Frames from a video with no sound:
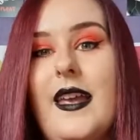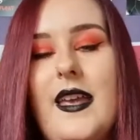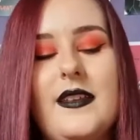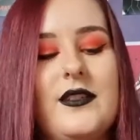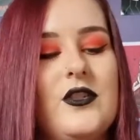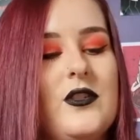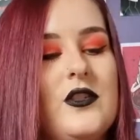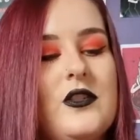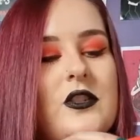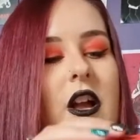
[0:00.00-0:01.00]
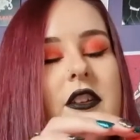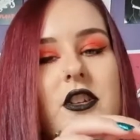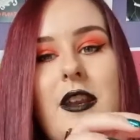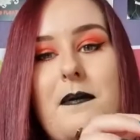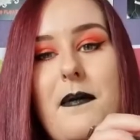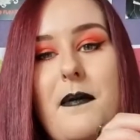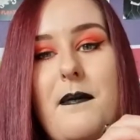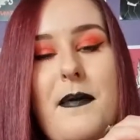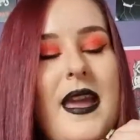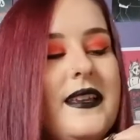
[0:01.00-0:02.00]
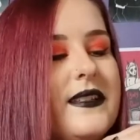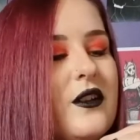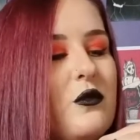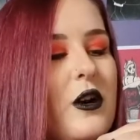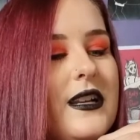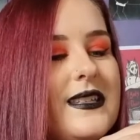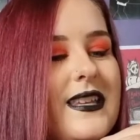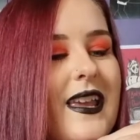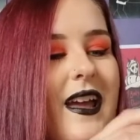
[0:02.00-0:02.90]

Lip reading: It is such an amazing quality.